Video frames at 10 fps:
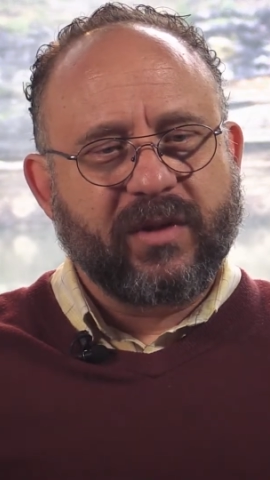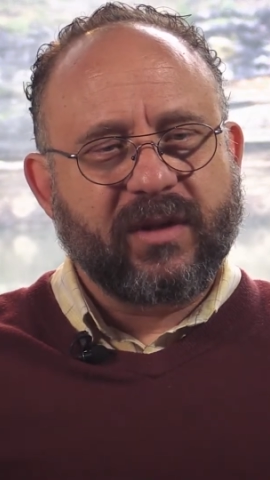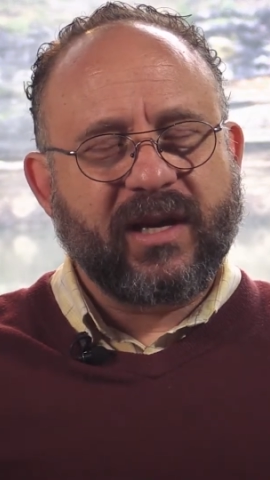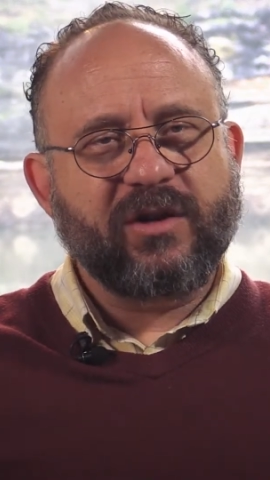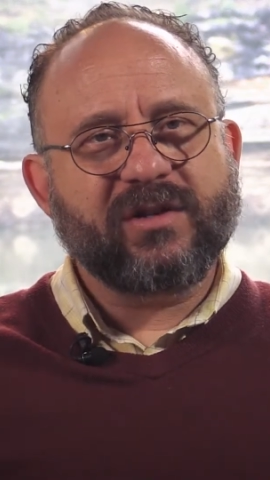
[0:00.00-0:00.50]

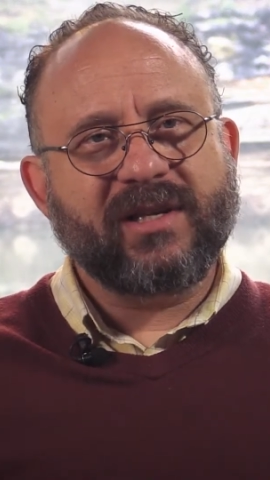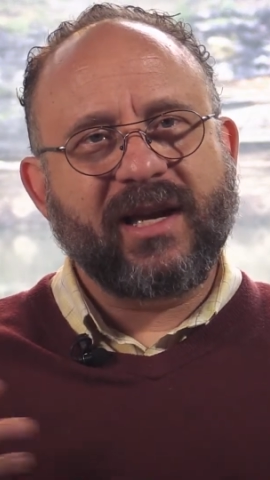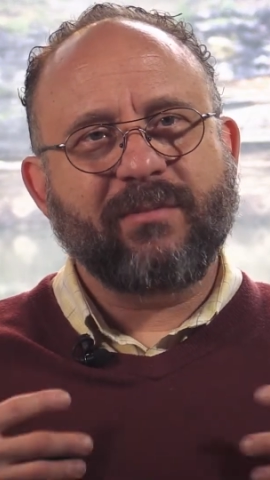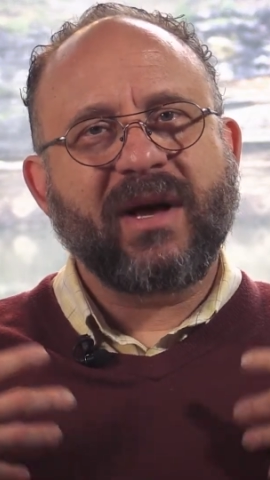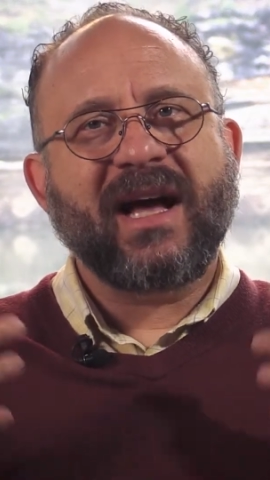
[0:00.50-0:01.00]
that you're
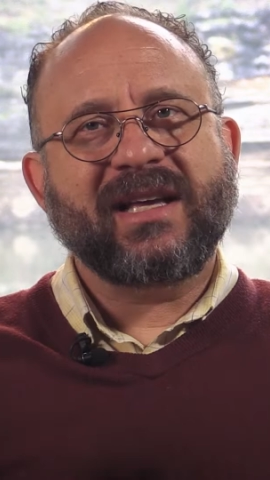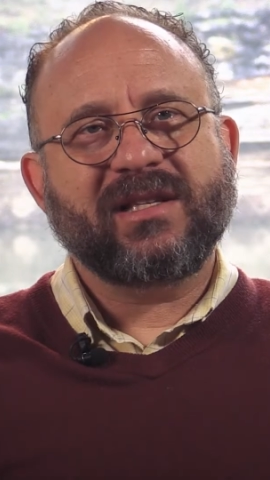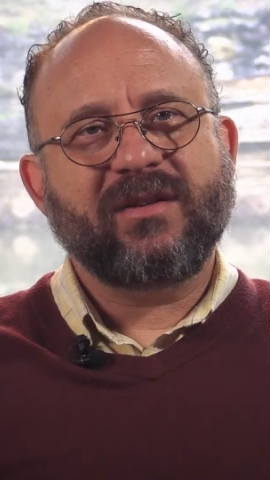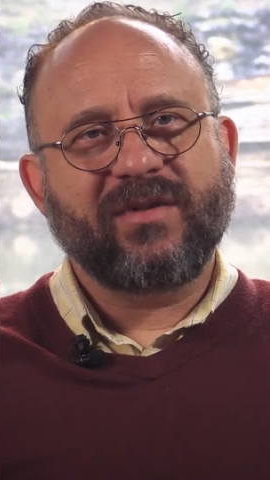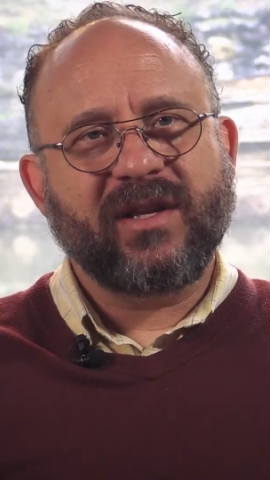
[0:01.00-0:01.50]
saying
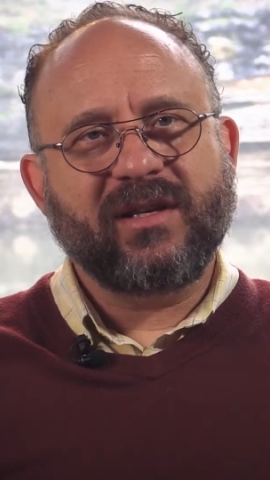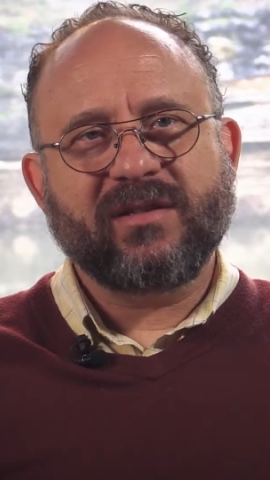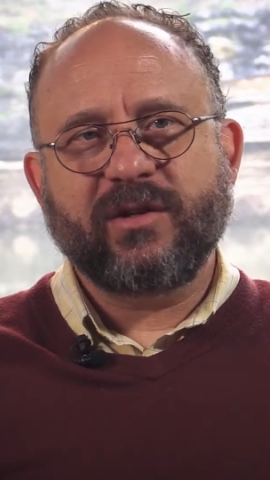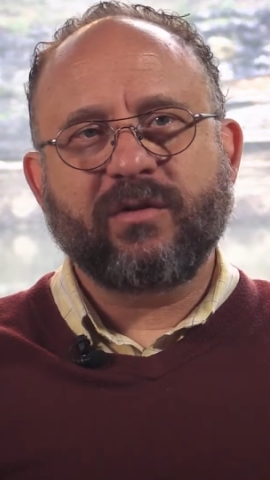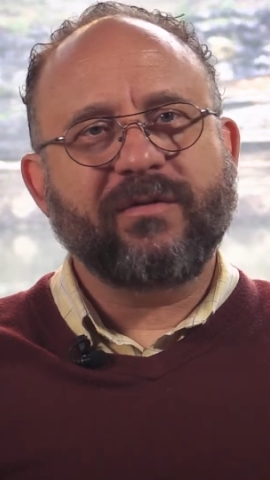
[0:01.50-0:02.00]
positive things,
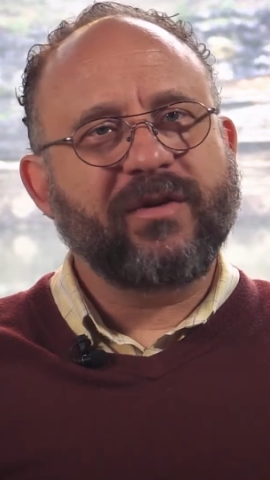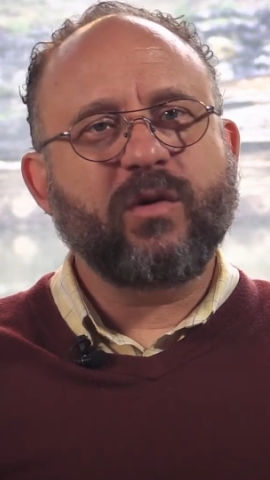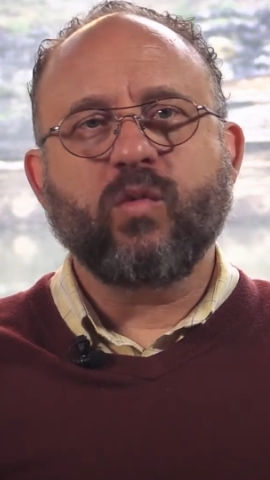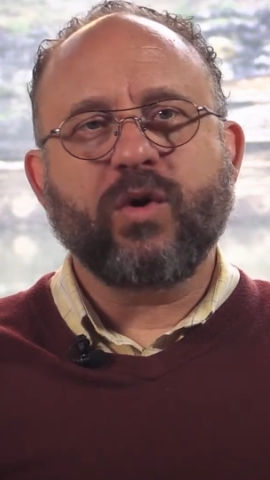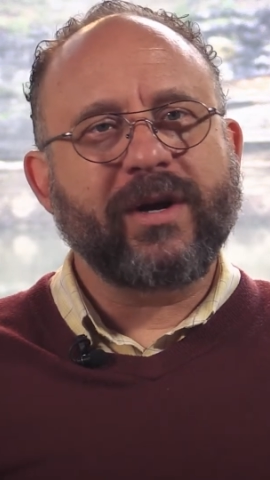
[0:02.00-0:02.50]
you don't feel
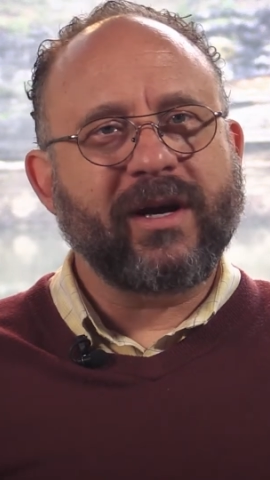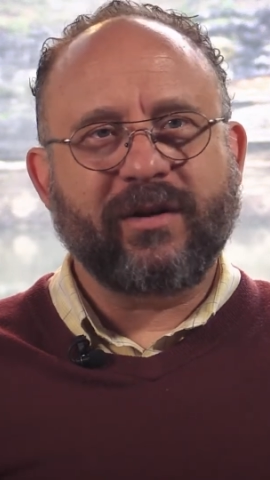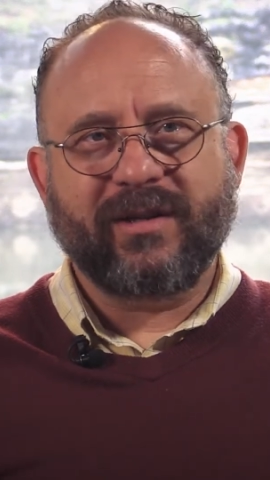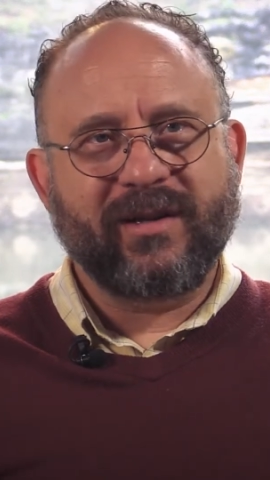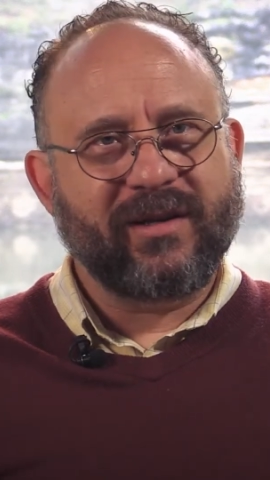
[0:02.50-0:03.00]
worn out
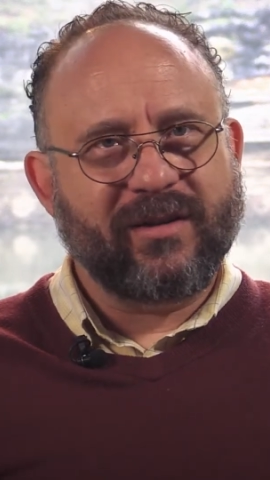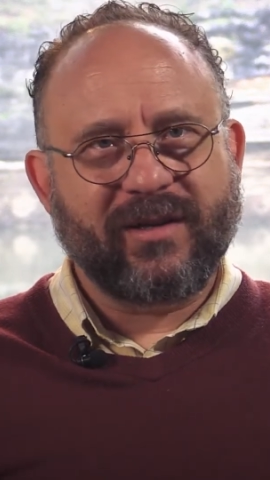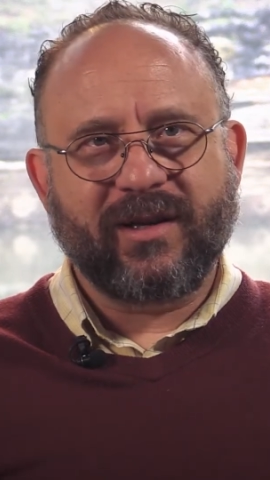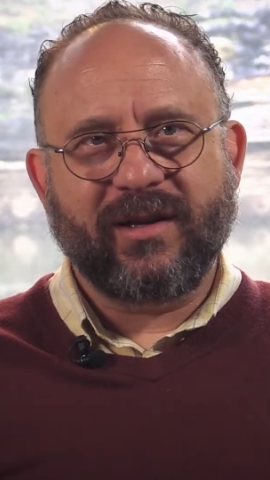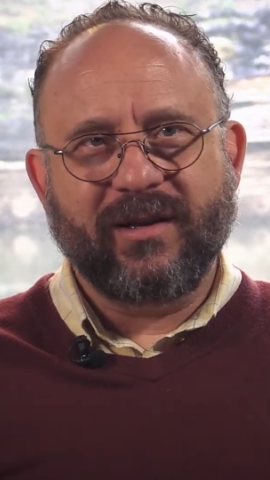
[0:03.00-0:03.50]
at the end of the
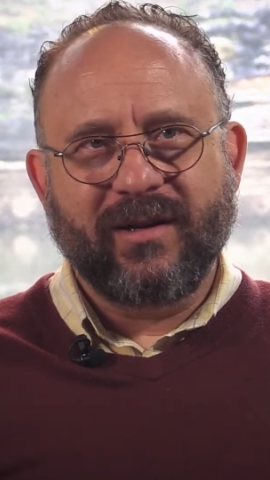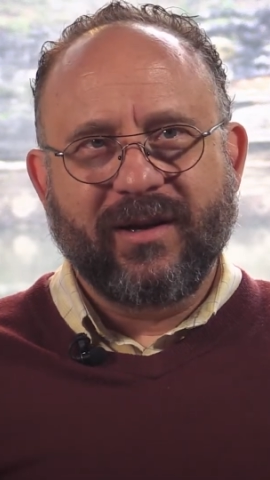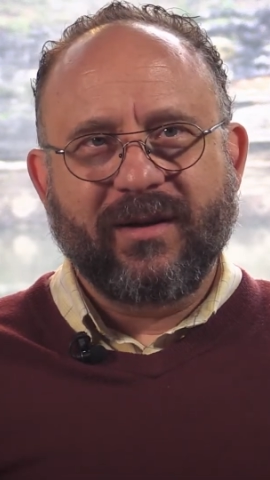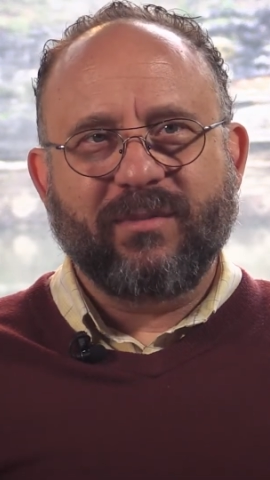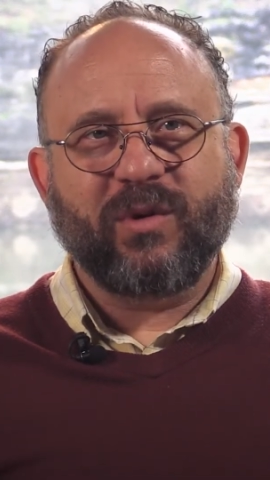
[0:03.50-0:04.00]
day.
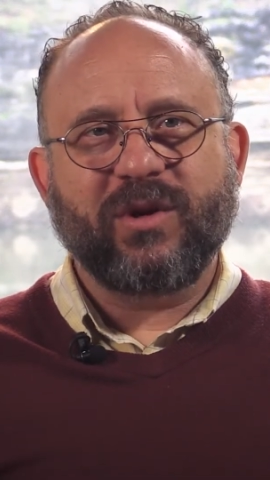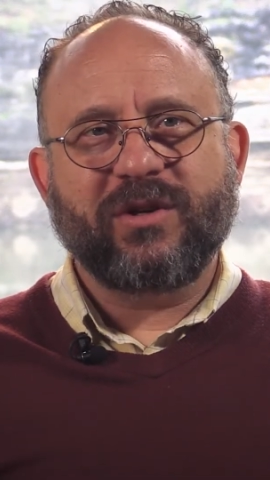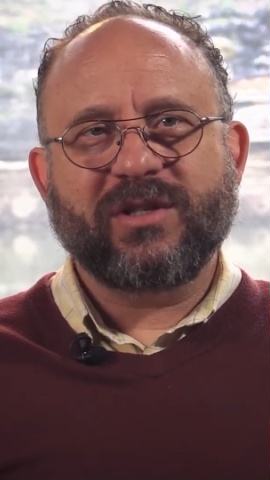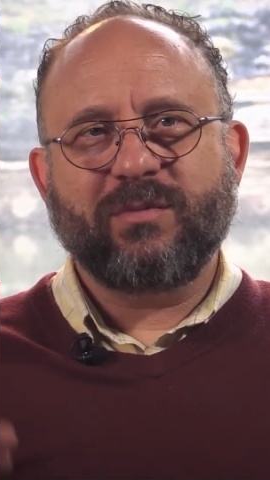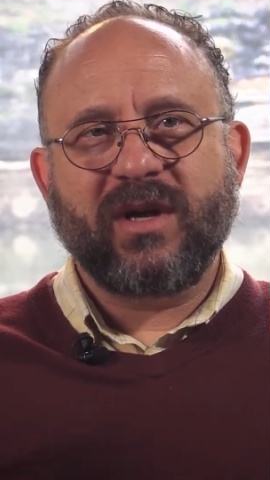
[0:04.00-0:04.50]
But when
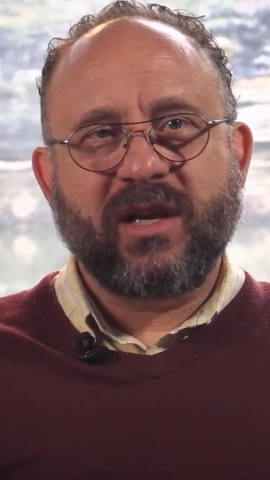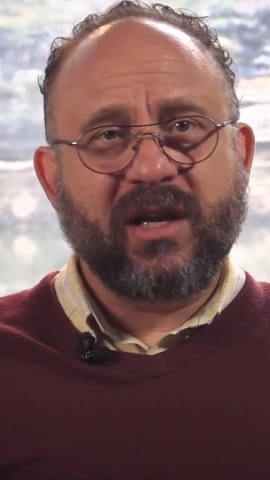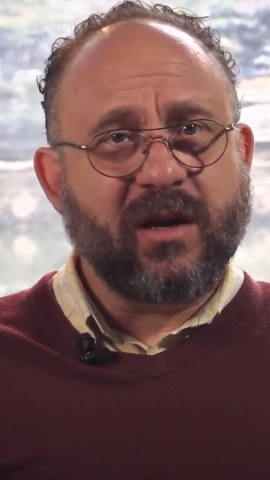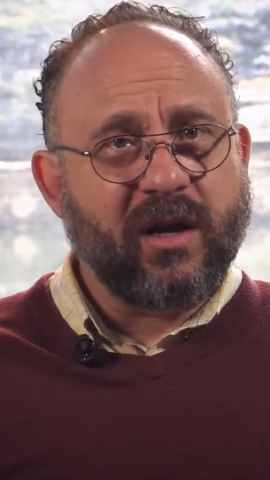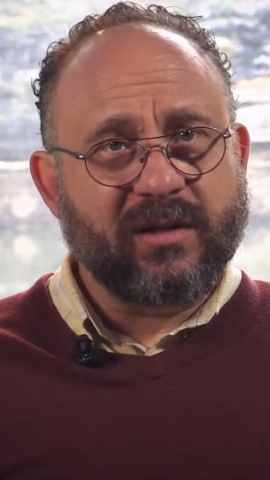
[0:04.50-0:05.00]
you're
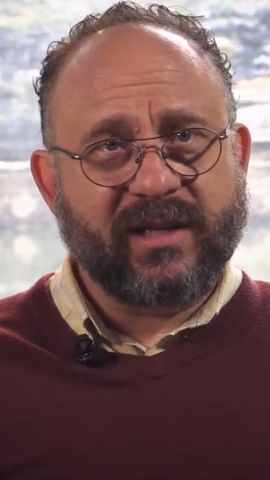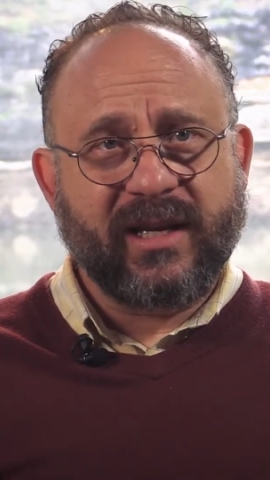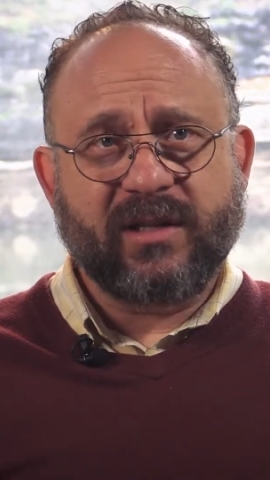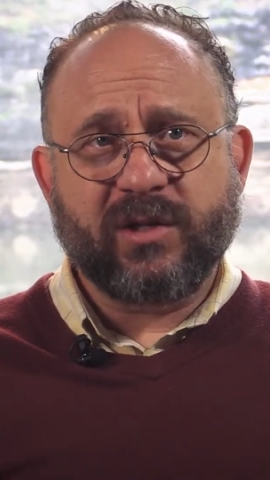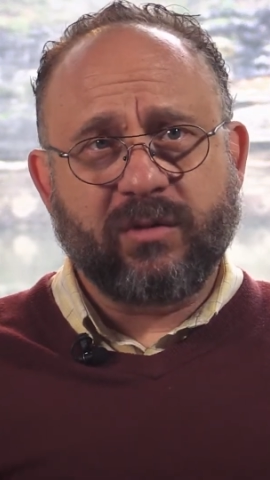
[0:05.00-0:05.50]
spending all
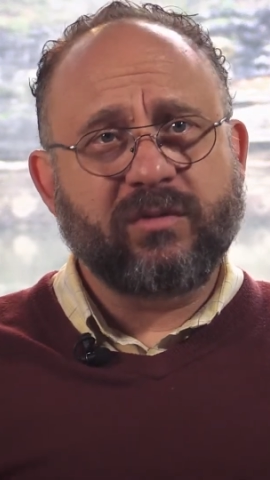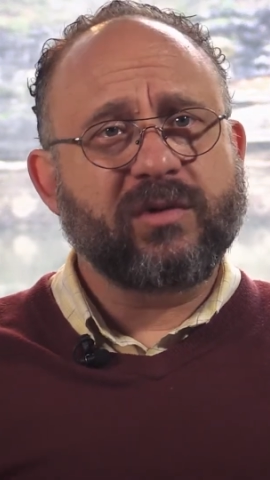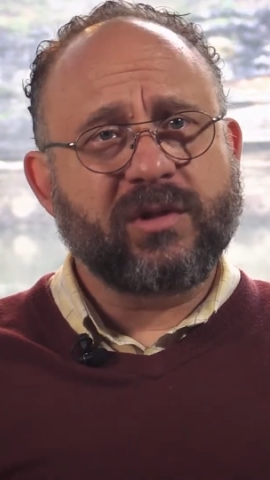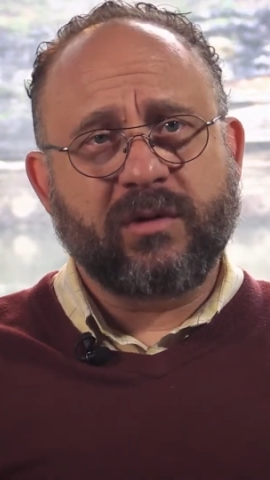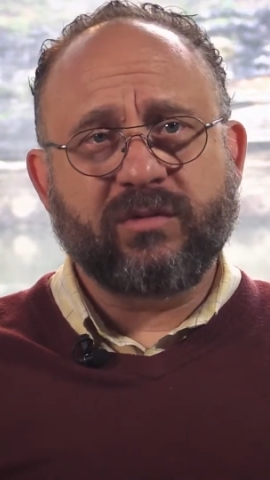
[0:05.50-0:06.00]
day, don't,
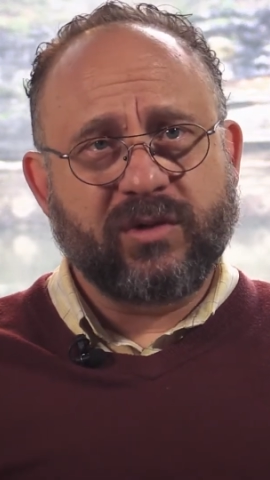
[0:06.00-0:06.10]
no,